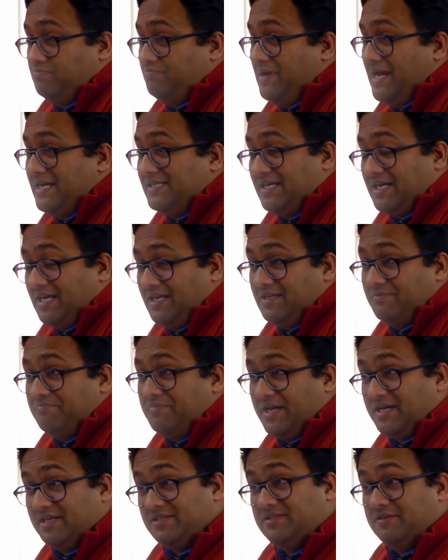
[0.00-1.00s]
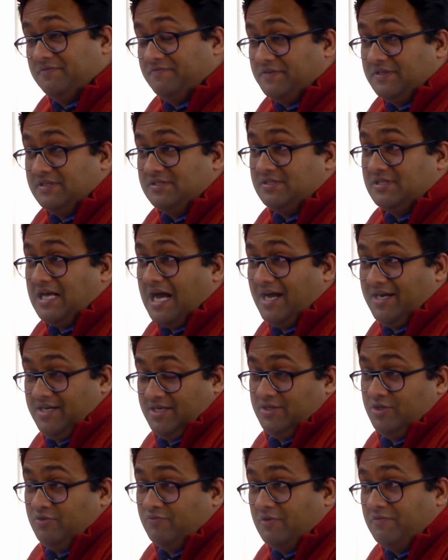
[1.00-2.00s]
basically the biggest difference
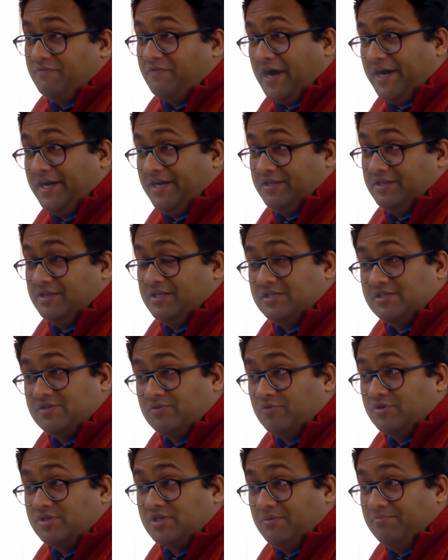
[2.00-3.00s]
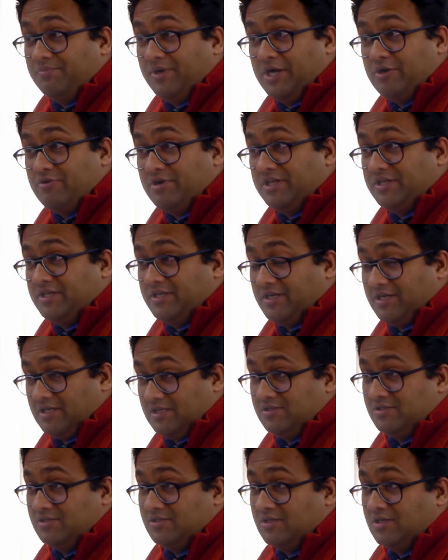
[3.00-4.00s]
that you will find in this course compared to anything
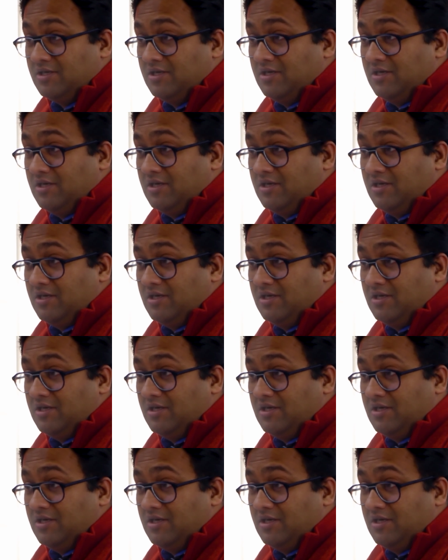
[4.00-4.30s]
else